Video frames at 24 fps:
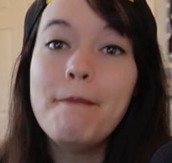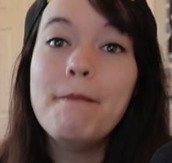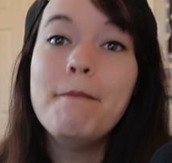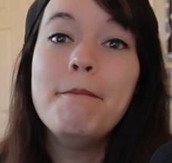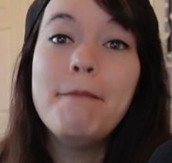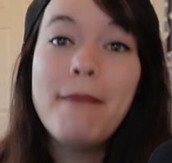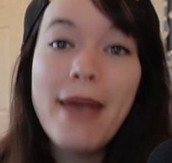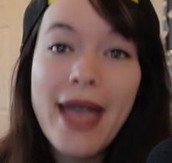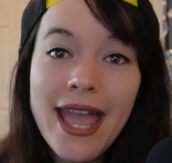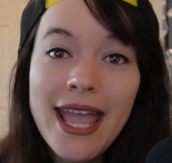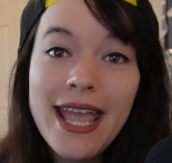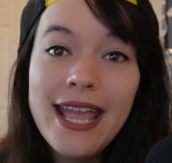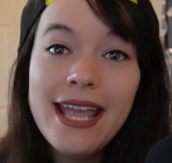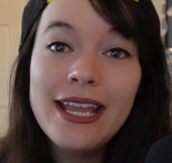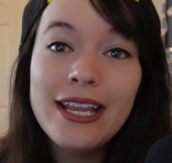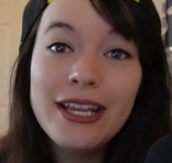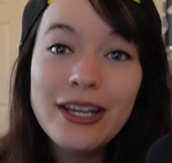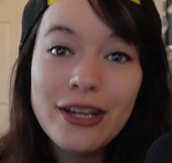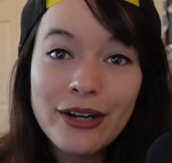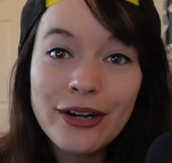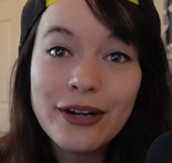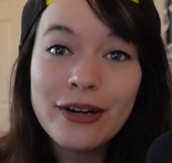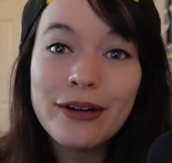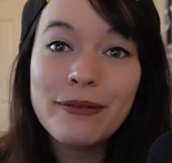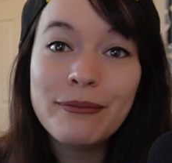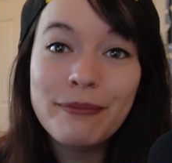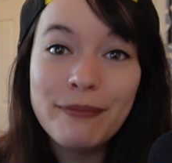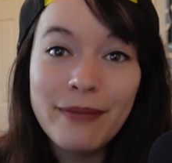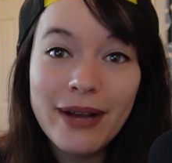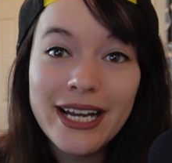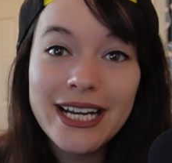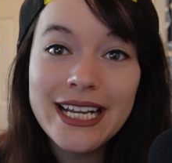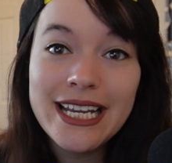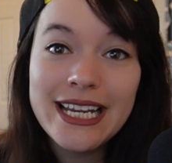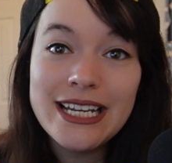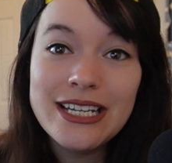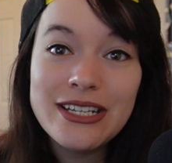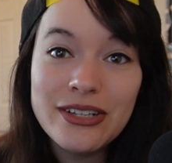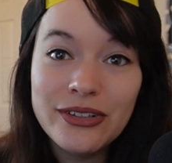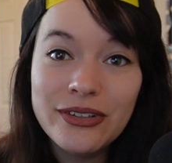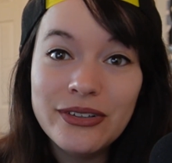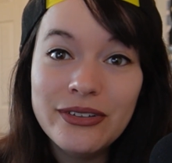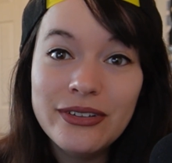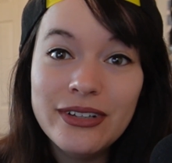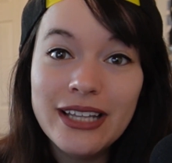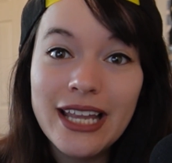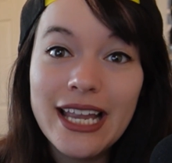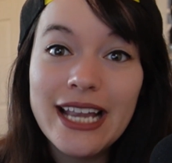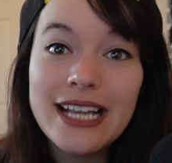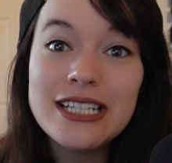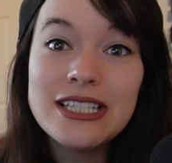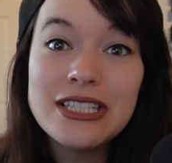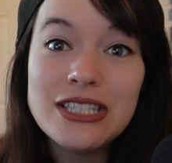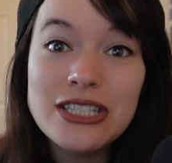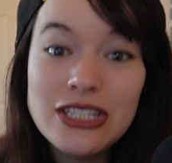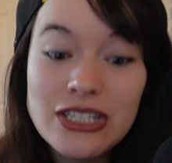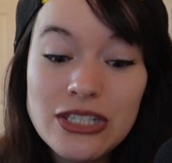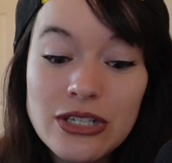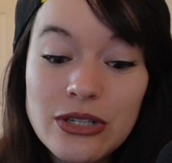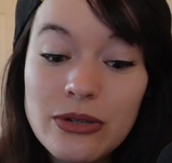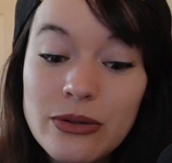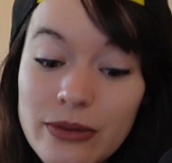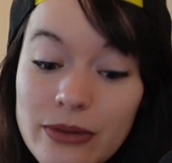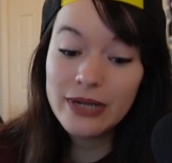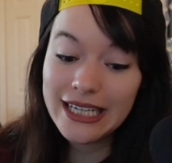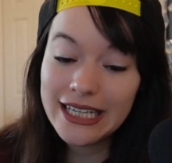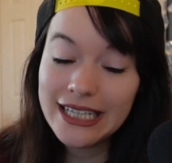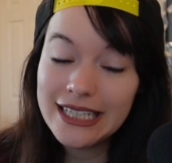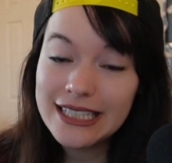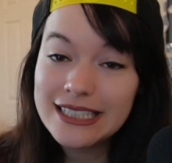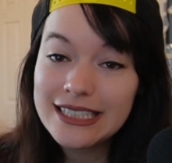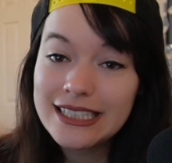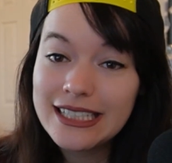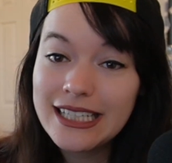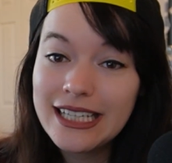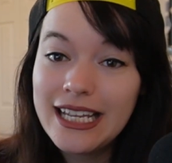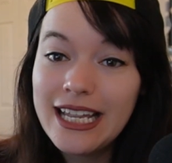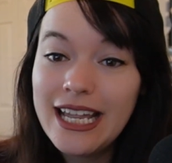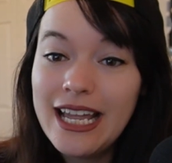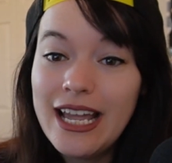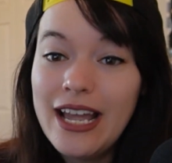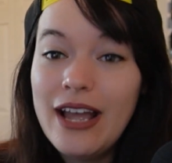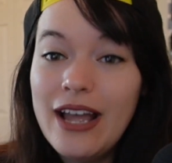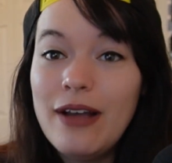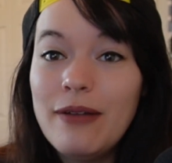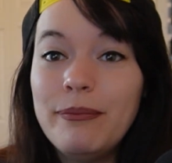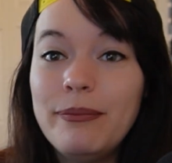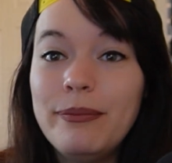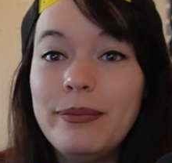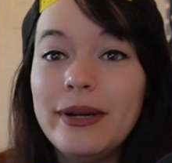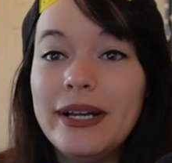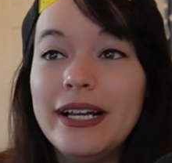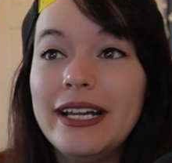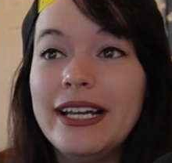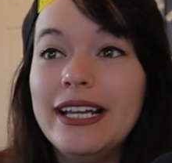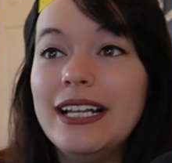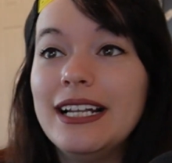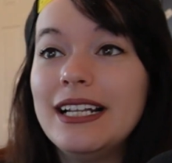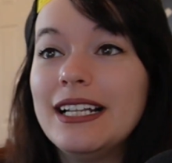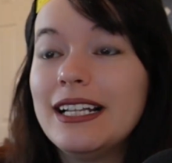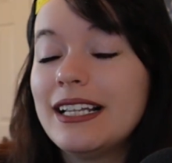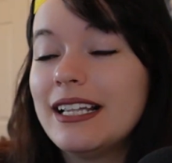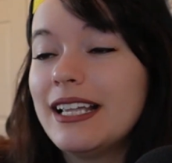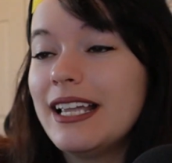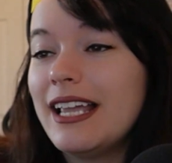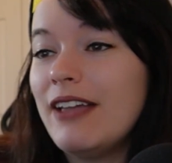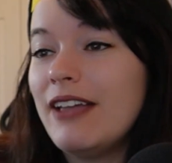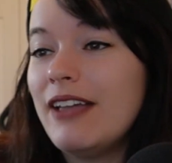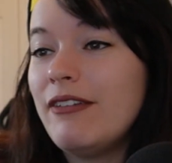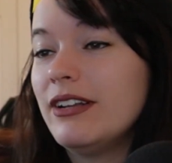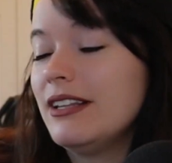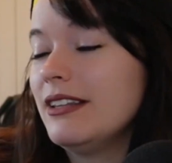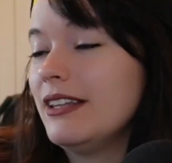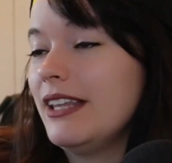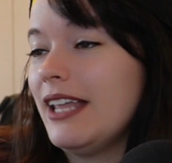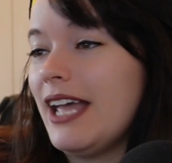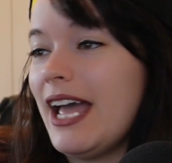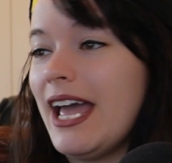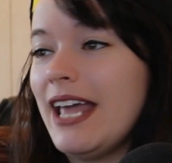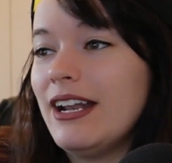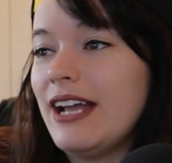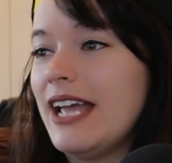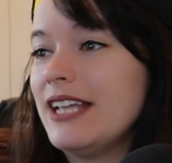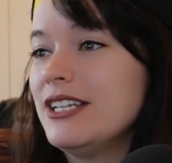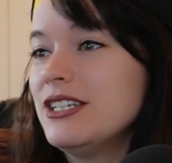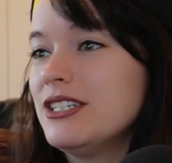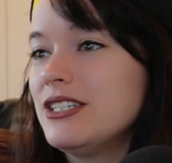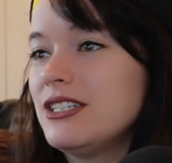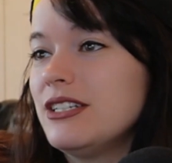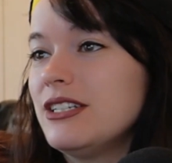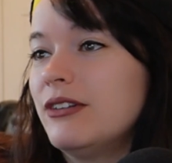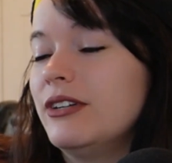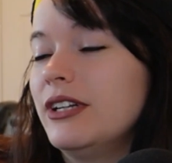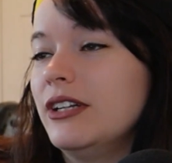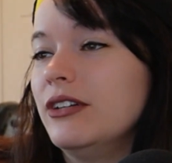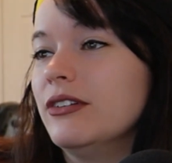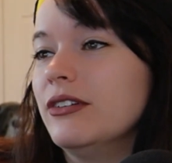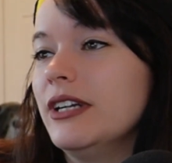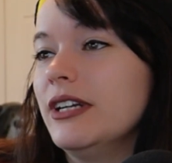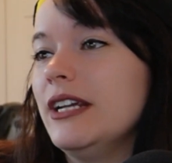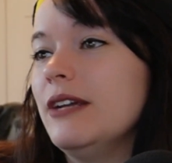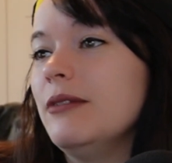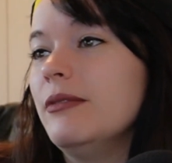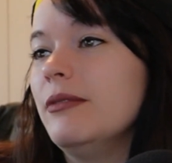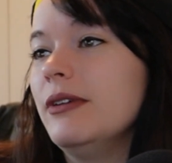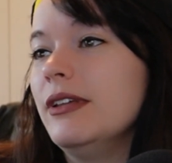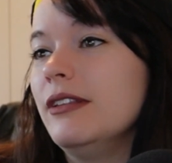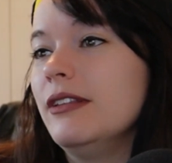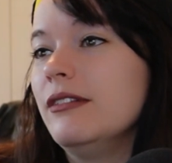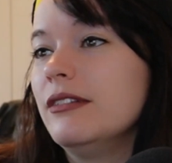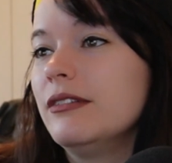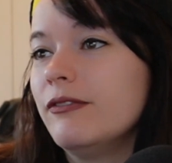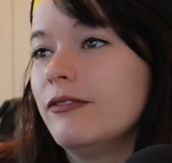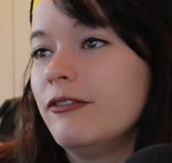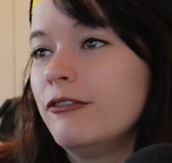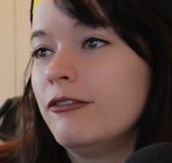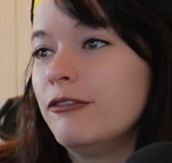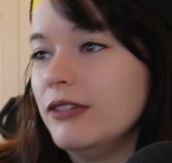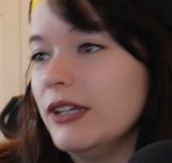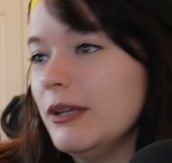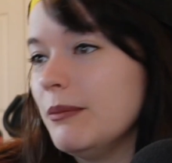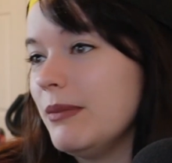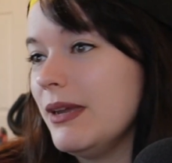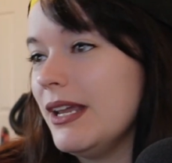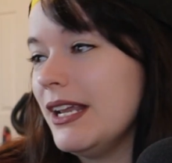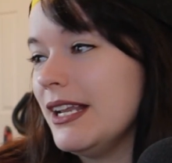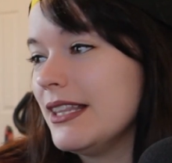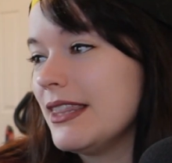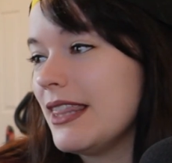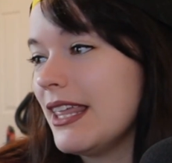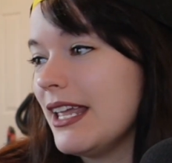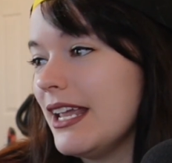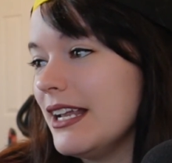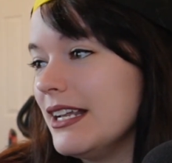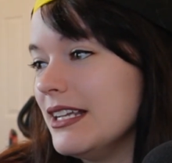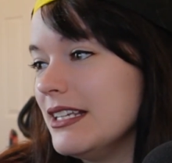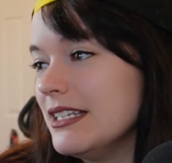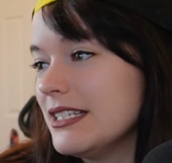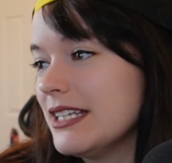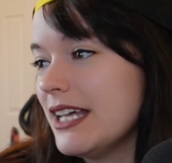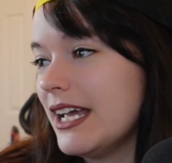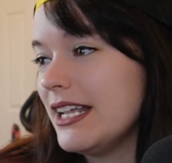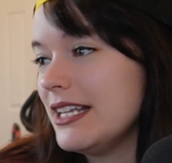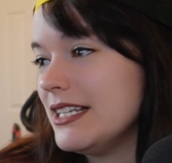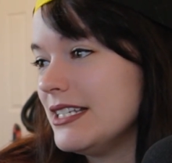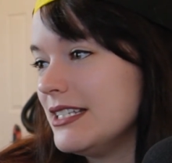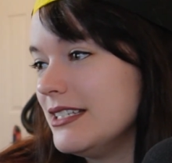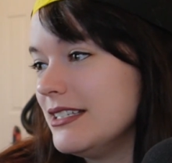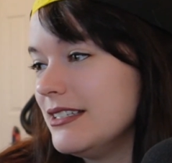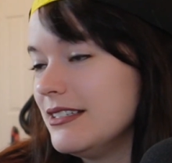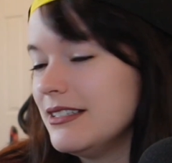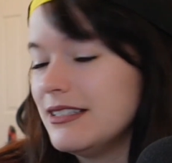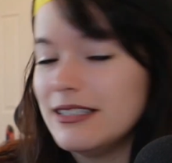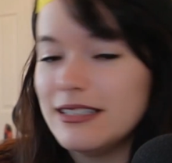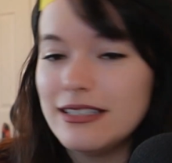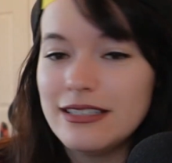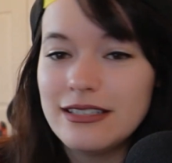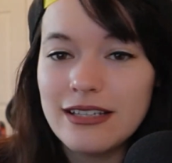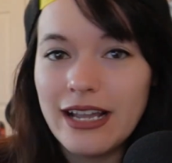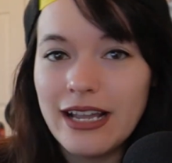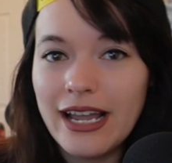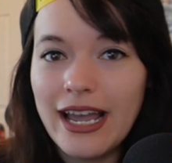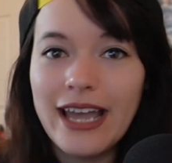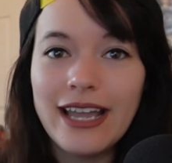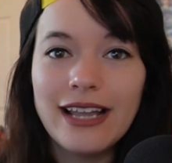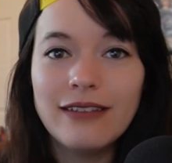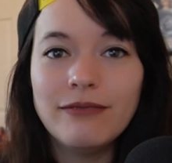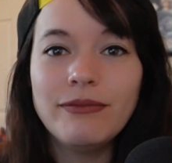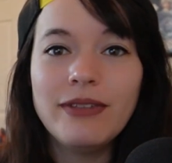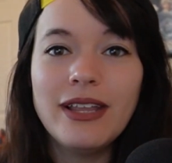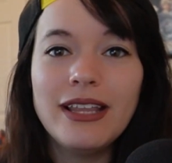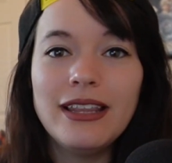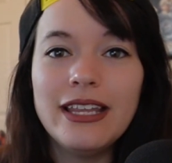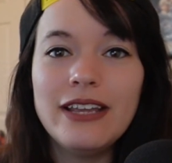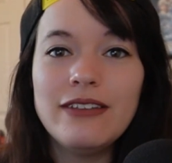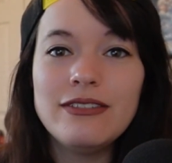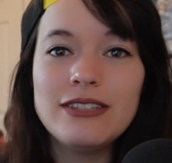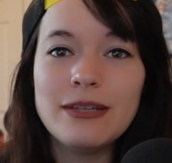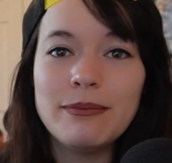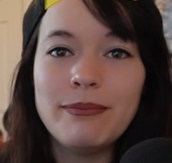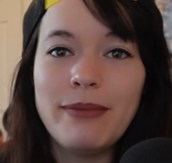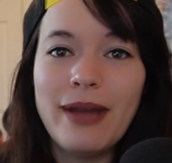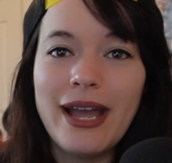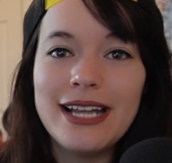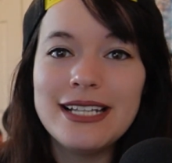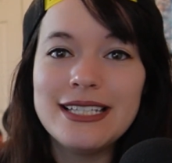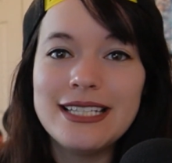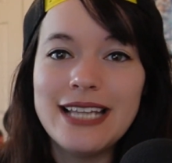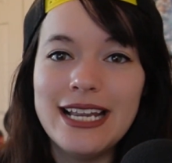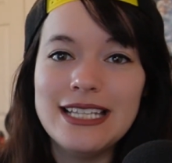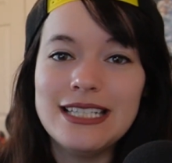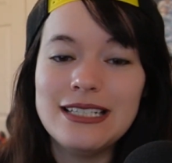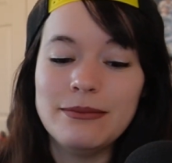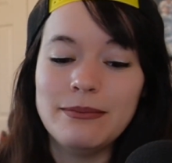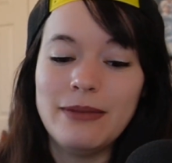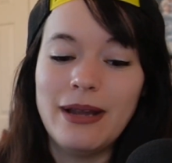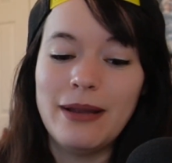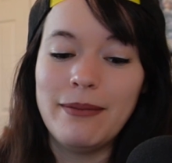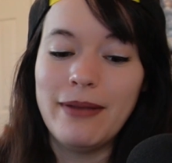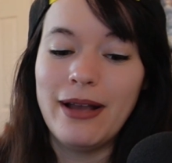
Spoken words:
make your money, dude, like do it. But if you, I just don't agree with flipping things. It leaves a bad taste in my